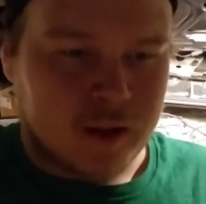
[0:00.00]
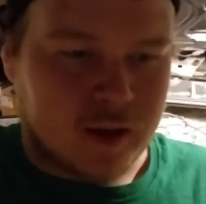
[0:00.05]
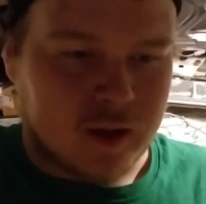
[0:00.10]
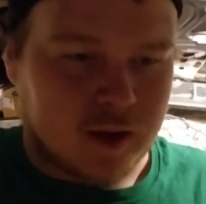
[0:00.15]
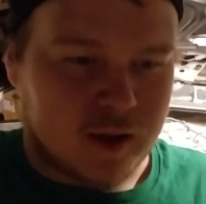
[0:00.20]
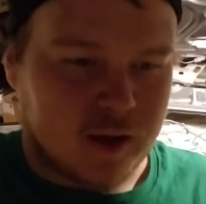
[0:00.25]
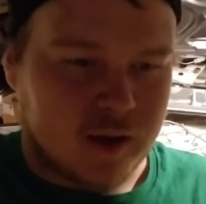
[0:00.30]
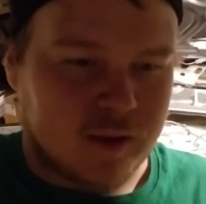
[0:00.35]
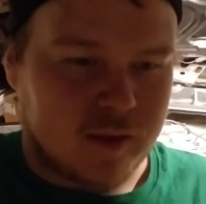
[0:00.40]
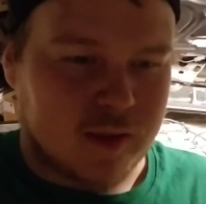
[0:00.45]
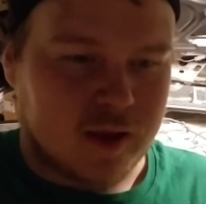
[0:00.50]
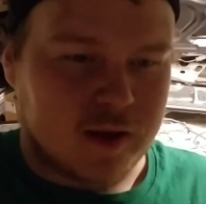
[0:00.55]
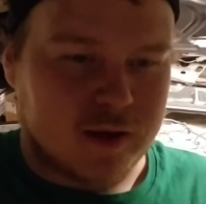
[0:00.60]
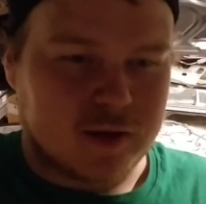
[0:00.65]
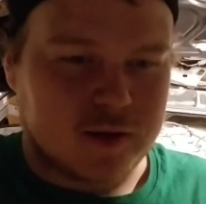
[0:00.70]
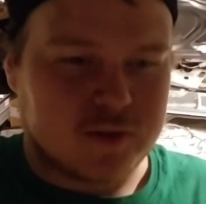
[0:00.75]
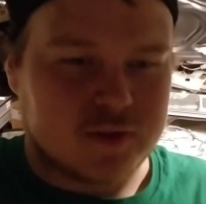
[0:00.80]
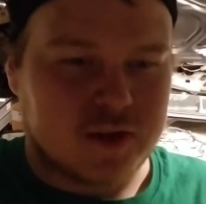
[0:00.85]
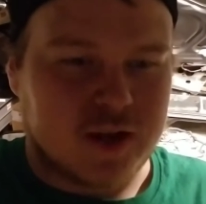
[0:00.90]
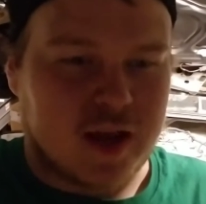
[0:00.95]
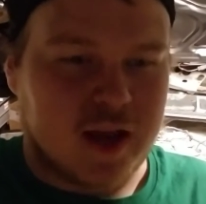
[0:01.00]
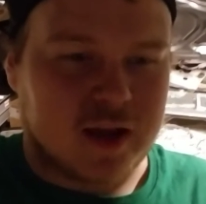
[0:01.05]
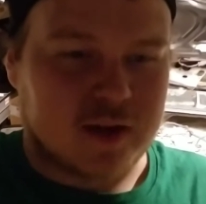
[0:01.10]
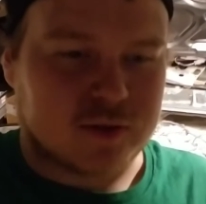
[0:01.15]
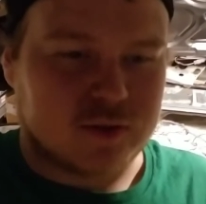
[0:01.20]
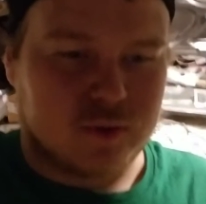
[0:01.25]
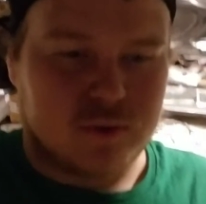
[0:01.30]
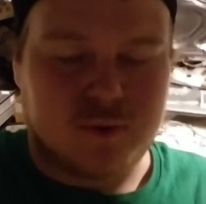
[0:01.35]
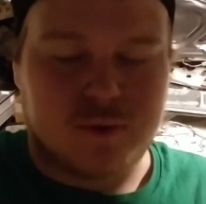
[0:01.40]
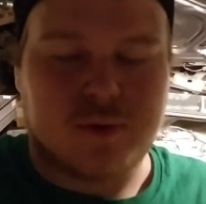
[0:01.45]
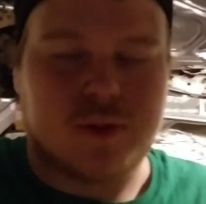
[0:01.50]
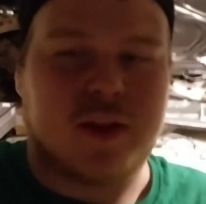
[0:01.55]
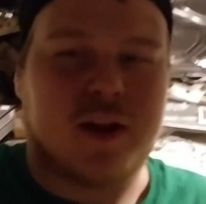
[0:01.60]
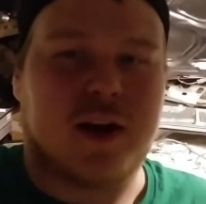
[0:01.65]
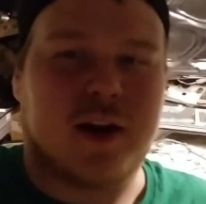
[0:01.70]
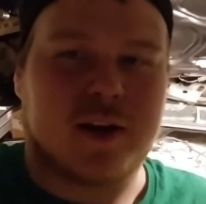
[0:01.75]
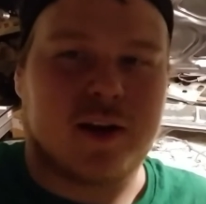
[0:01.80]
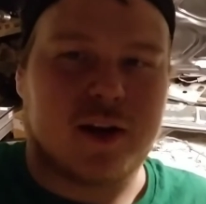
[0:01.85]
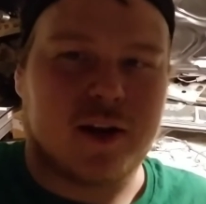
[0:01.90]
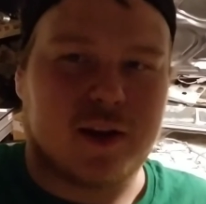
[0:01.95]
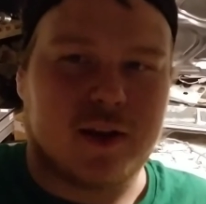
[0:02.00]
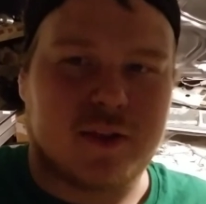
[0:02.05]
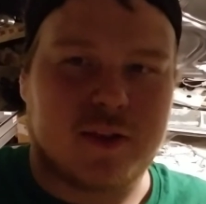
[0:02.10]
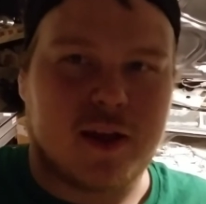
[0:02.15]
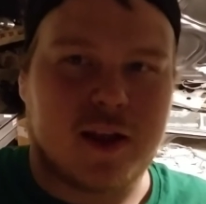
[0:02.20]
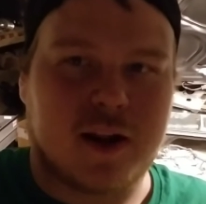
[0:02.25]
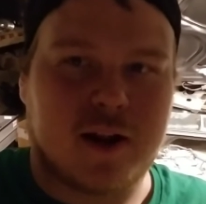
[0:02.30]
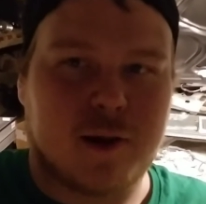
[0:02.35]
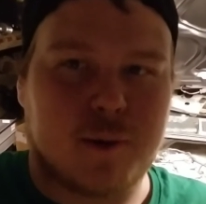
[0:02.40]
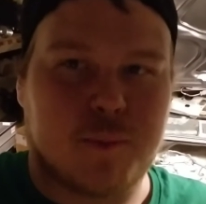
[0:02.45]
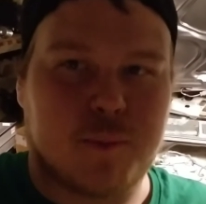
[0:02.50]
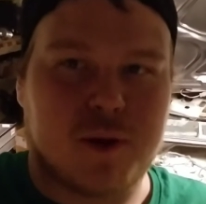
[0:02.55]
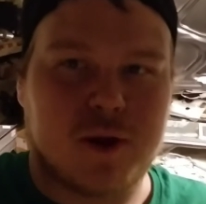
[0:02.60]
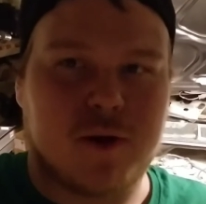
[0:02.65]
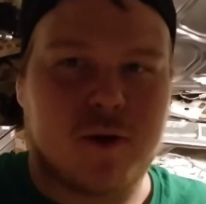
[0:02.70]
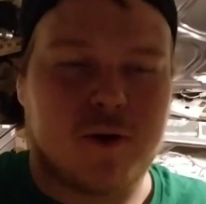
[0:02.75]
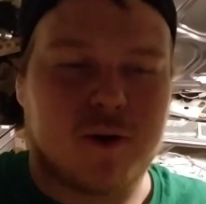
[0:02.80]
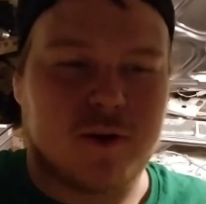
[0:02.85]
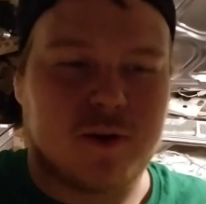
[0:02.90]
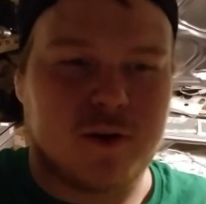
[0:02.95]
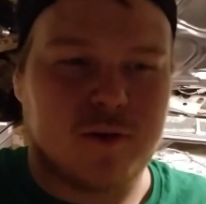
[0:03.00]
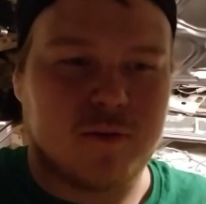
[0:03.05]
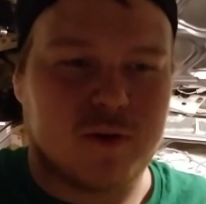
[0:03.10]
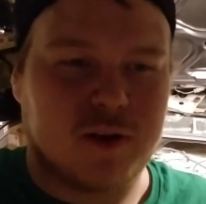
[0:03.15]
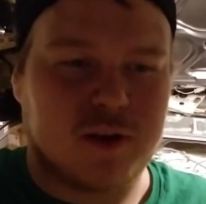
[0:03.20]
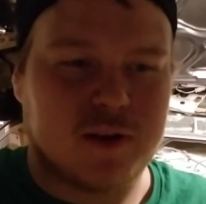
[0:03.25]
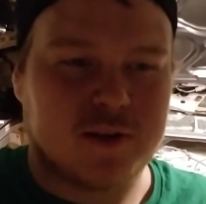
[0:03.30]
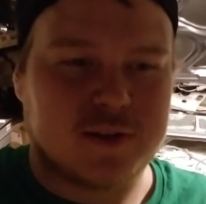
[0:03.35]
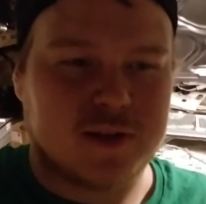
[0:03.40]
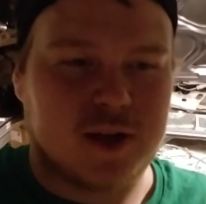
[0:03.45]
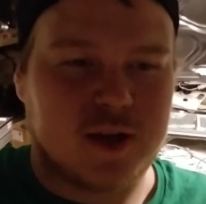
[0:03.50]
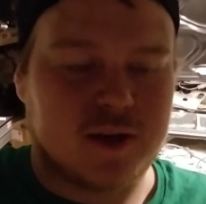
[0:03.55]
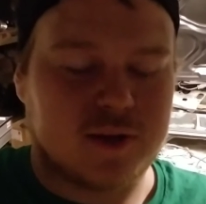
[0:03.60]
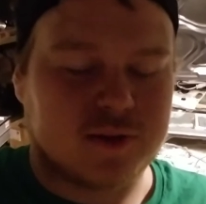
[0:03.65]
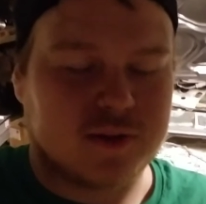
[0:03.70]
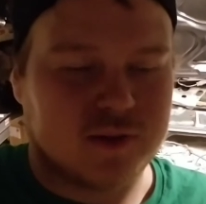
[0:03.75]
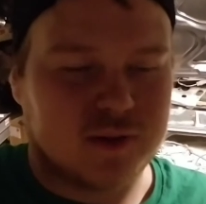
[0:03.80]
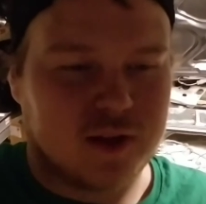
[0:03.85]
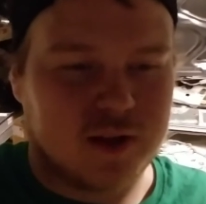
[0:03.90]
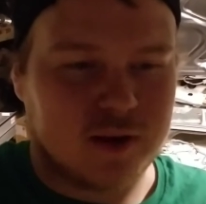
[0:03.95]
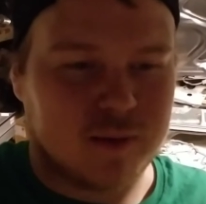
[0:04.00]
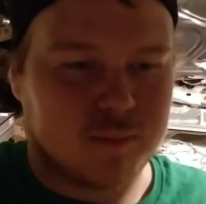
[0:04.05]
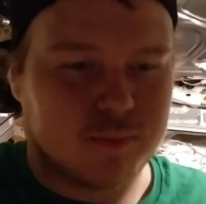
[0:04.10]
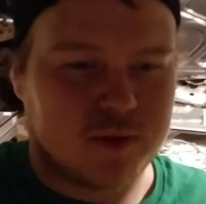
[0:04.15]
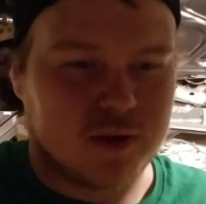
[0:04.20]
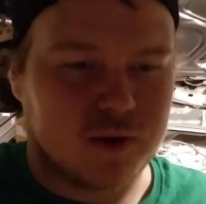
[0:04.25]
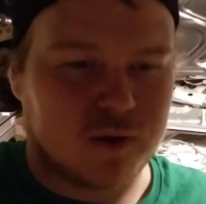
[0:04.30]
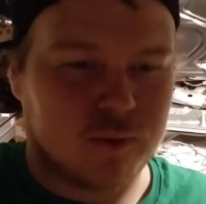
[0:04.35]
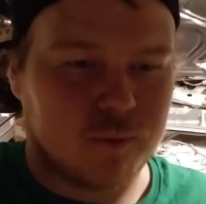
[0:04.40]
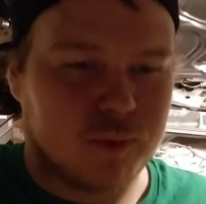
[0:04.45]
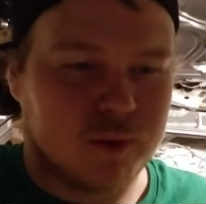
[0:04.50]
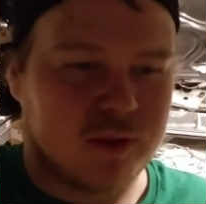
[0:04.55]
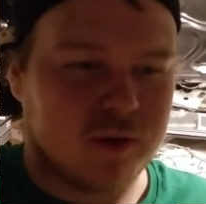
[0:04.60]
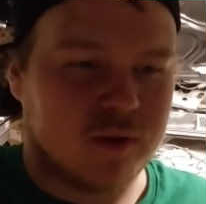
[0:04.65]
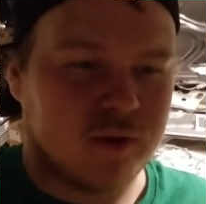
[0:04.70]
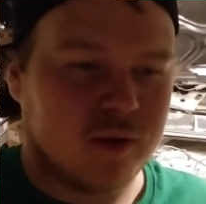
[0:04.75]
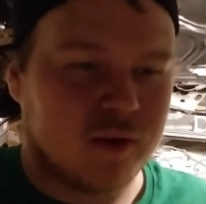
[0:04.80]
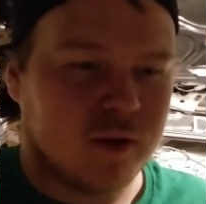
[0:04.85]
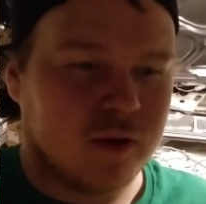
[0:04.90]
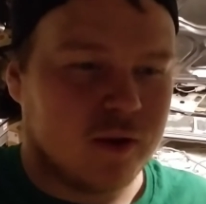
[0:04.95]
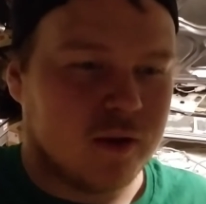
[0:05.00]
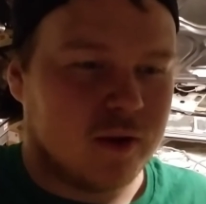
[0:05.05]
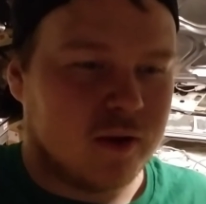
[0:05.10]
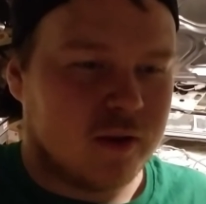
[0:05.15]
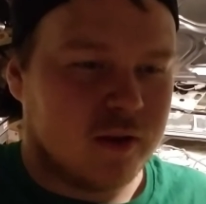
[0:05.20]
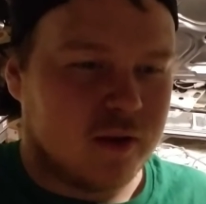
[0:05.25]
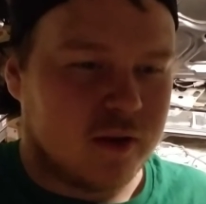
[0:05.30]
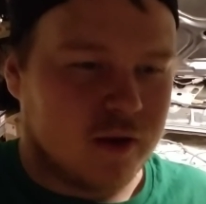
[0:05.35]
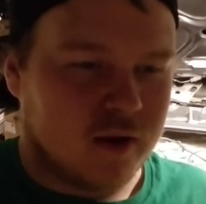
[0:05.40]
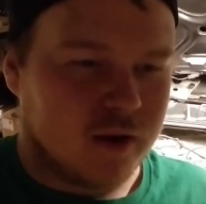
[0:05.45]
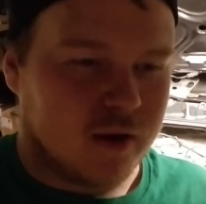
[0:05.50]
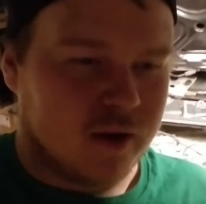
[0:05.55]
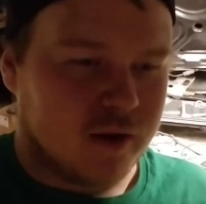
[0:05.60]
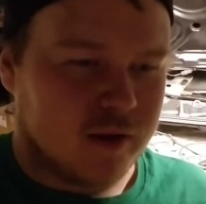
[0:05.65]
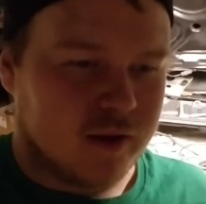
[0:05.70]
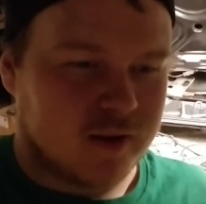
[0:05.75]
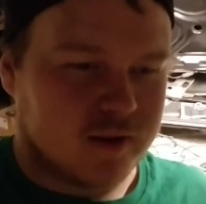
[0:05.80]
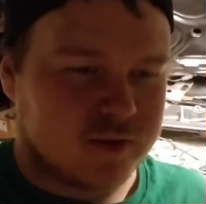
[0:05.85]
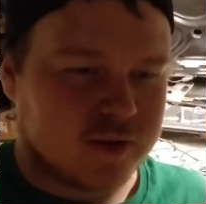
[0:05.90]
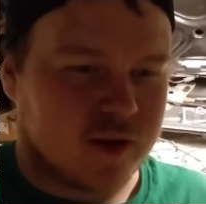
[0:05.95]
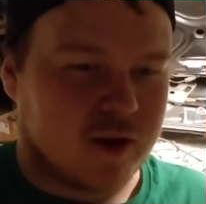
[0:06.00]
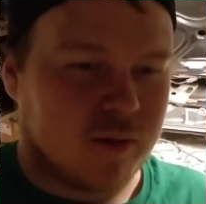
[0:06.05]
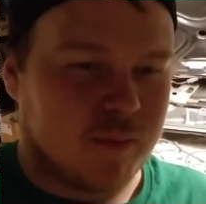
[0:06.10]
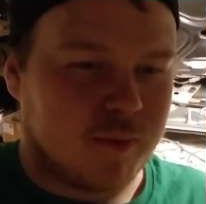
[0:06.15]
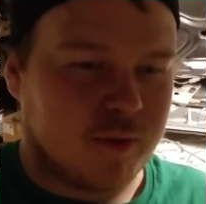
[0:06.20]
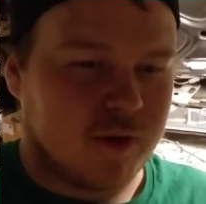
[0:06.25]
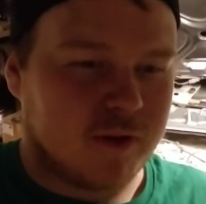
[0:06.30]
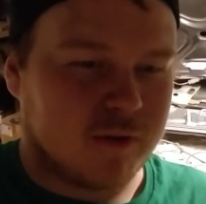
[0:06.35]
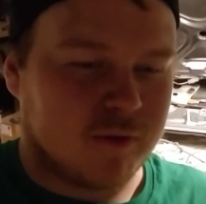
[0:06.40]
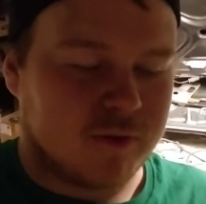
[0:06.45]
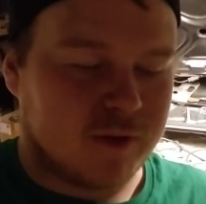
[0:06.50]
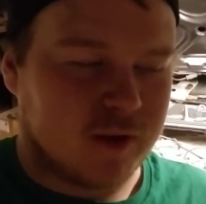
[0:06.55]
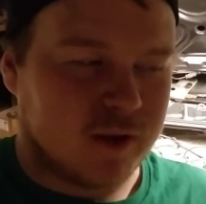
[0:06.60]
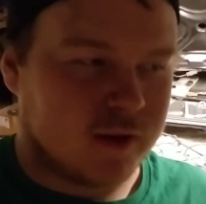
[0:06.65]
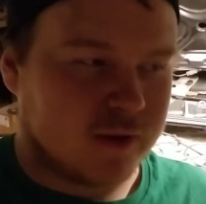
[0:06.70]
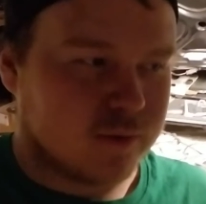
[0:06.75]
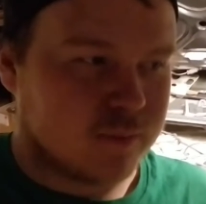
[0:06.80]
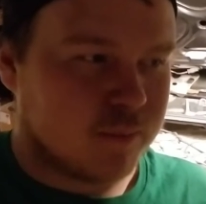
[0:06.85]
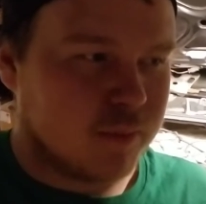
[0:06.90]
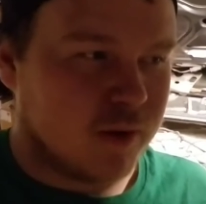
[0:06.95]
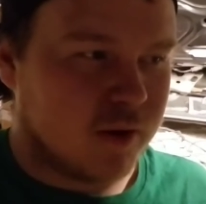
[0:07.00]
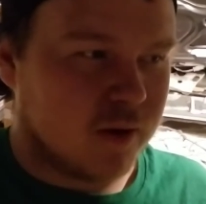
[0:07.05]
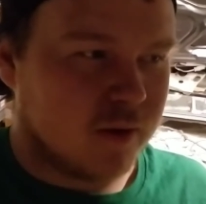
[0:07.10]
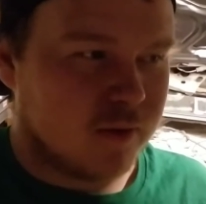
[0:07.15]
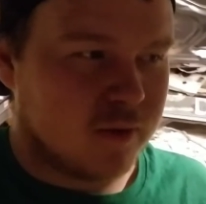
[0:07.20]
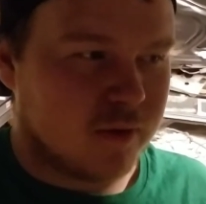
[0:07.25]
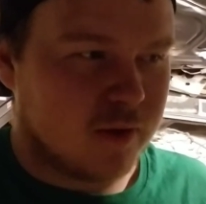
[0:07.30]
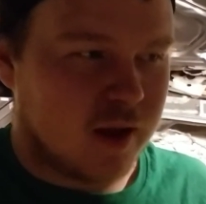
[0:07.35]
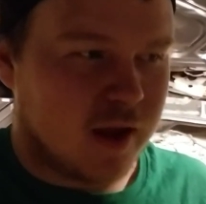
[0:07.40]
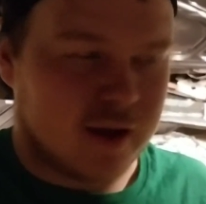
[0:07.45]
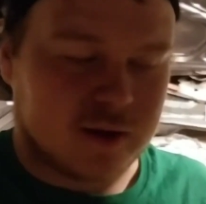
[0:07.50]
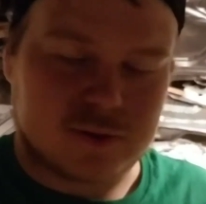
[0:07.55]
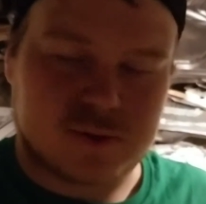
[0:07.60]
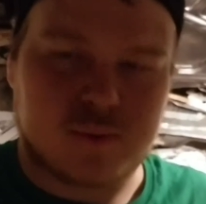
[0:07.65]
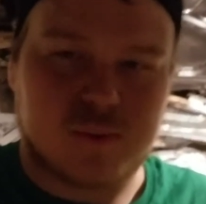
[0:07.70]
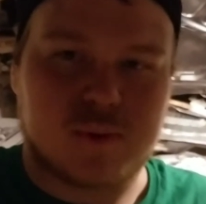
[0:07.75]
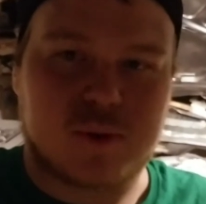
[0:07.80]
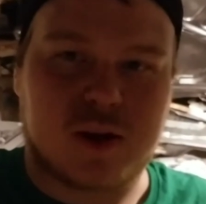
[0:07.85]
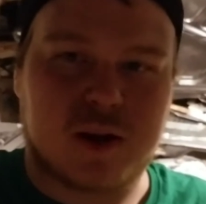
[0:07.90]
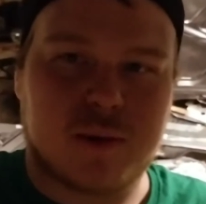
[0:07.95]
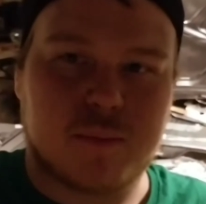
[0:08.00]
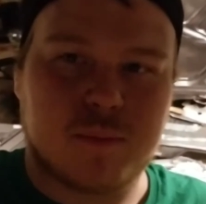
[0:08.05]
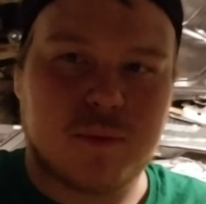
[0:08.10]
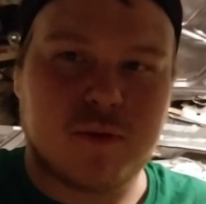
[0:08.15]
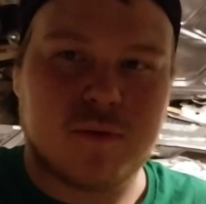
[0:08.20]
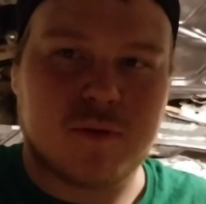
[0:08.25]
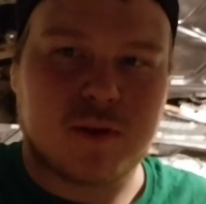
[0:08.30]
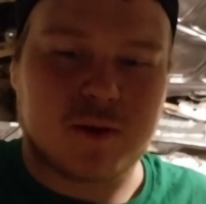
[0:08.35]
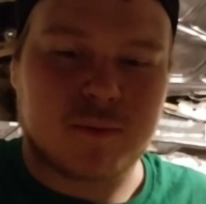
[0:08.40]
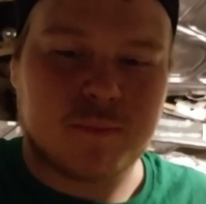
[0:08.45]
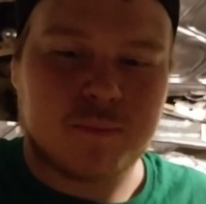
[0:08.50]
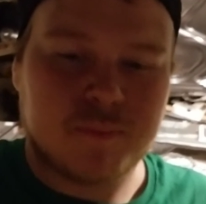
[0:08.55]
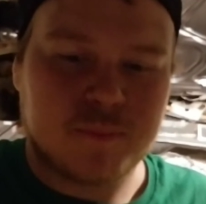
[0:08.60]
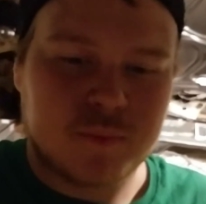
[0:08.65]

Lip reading: and that needs an axle, and then I can get that out of my yard and over to his house and let him tinker with it. It needs a couple other things, but the axle will get it moving.